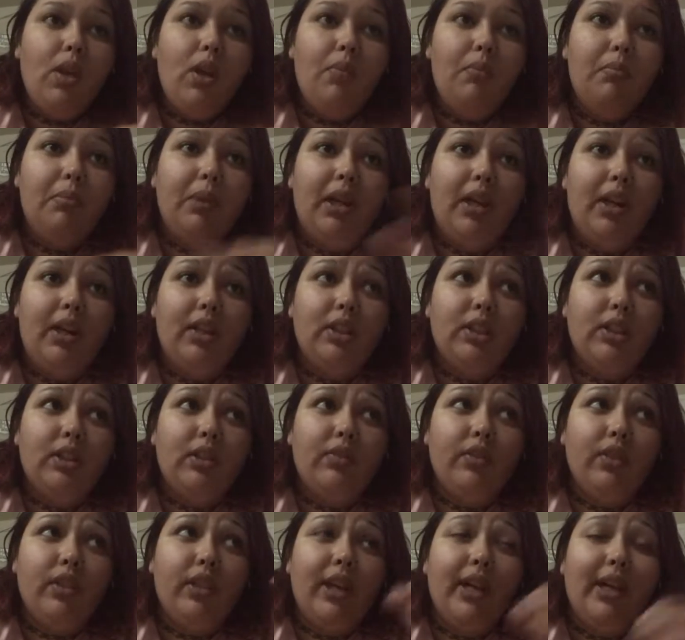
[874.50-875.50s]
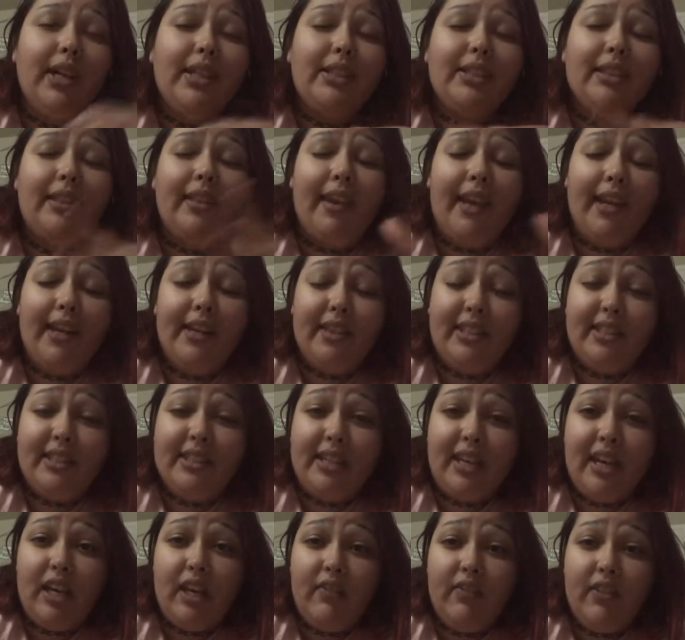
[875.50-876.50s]
But also, if you guys like this
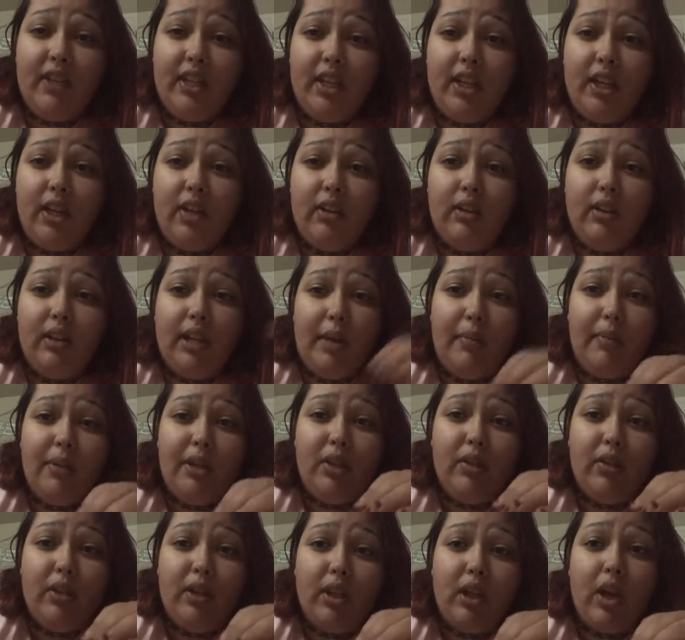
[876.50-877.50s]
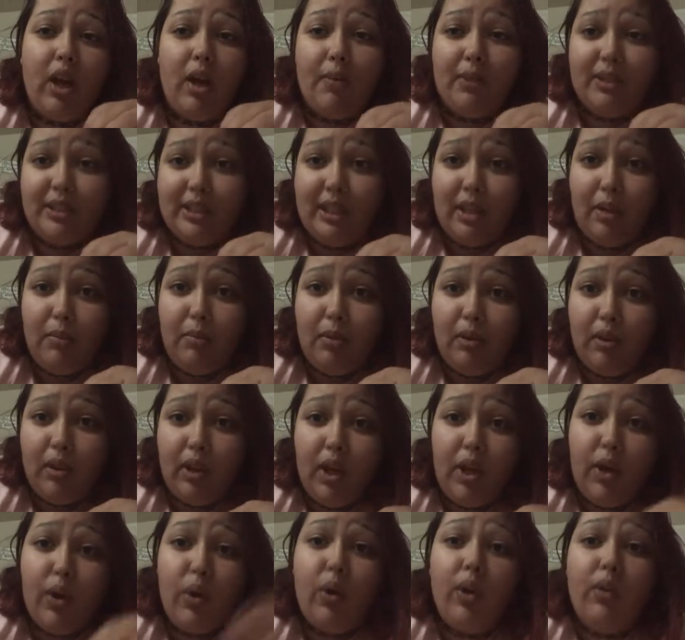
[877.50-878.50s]
kind of video, let me know in the comments down
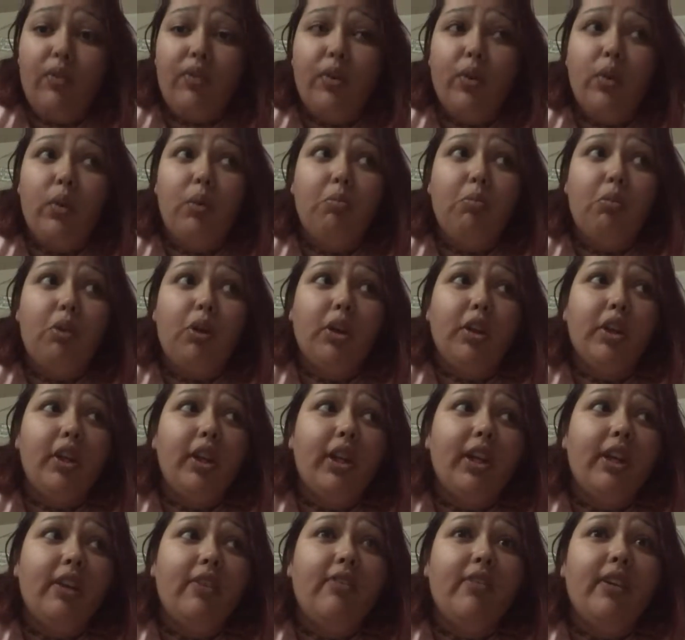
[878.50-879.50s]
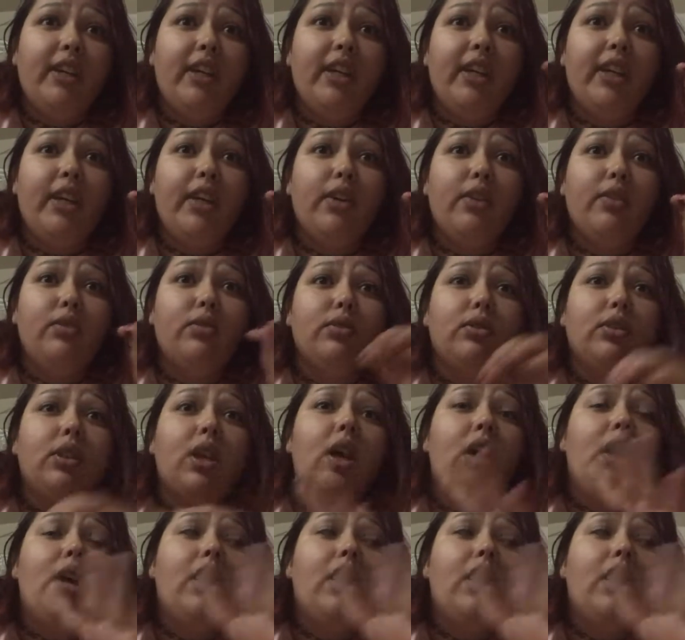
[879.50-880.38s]
below if you want more cooking videos,